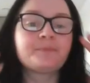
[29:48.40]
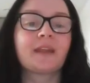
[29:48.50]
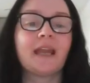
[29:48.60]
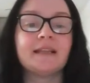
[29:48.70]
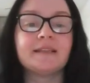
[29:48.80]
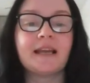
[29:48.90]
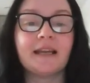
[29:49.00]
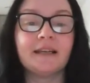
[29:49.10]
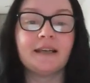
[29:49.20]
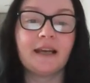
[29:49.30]
And
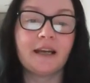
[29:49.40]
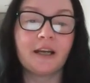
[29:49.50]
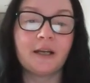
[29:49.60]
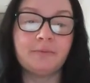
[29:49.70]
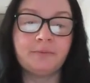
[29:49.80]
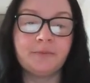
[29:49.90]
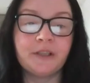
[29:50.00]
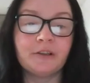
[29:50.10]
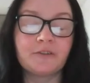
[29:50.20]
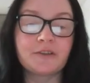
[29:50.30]
then
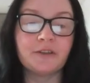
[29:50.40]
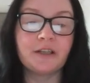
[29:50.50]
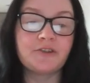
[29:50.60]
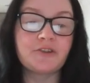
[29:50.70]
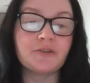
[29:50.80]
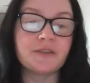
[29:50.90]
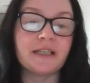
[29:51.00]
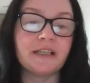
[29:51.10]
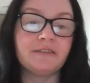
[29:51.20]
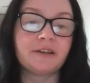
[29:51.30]
so you can choose
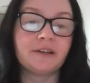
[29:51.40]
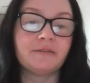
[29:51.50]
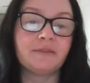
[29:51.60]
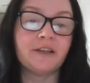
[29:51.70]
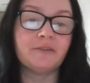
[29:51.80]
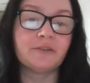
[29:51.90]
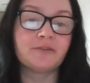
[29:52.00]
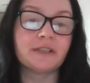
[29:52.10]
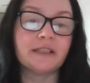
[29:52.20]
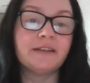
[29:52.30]
deliver where you want
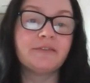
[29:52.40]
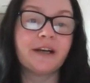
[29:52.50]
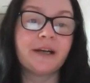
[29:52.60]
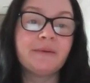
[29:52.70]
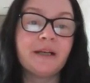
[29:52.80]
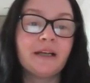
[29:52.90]
to deliver.